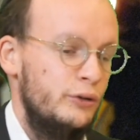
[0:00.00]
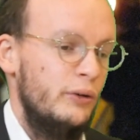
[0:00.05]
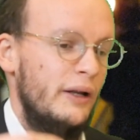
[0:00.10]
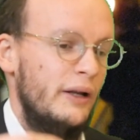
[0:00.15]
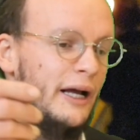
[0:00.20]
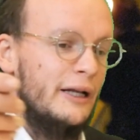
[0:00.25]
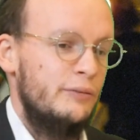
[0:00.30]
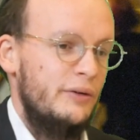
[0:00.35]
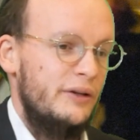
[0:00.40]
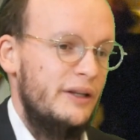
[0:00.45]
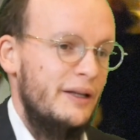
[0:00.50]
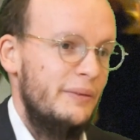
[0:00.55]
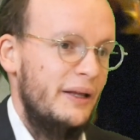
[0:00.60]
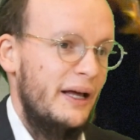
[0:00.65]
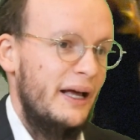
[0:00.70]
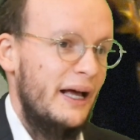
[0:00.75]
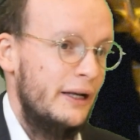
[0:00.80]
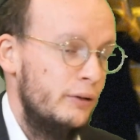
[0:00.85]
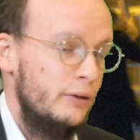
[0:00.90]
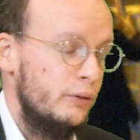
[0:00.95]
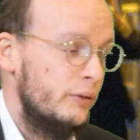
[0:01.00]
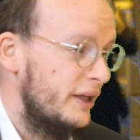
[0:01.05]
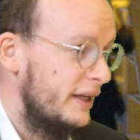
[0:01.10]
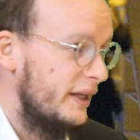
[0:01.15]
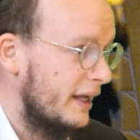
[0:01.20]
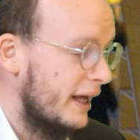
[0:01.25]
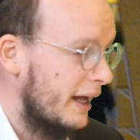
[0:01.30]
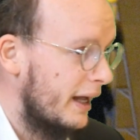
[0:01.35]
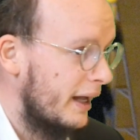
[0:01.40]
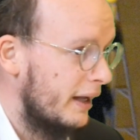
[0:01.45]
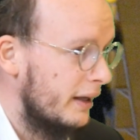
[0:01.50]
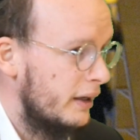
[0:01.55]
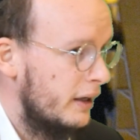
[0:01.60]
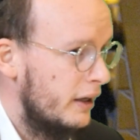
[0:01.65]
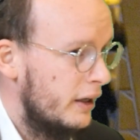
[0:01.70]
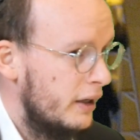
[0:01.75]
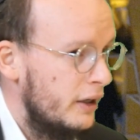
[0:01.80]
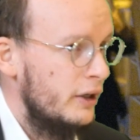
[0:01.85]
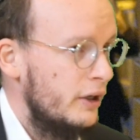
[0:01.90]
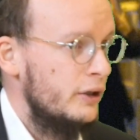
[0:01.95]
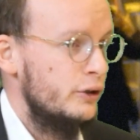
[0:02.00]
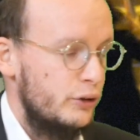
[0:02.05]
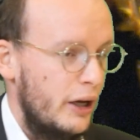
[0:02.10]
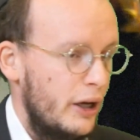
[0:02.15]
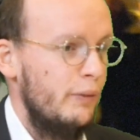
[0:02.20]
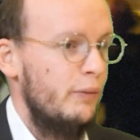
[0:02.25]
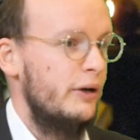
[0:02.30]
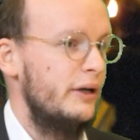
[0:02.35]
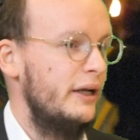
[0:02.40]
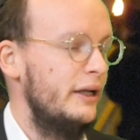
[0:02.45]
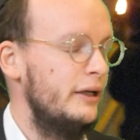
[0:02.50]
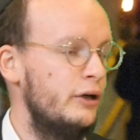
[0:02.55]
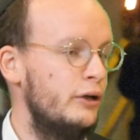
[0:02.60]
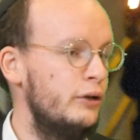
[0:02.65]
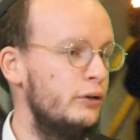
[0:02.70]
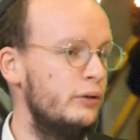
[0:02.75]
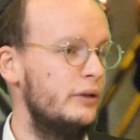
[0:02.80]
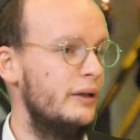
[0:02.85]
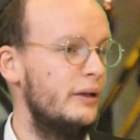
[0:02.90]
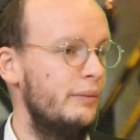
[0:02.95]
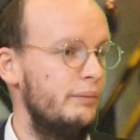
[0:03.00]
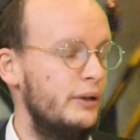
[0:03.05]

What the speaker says: light with them the Chanukiah, so I want to include them.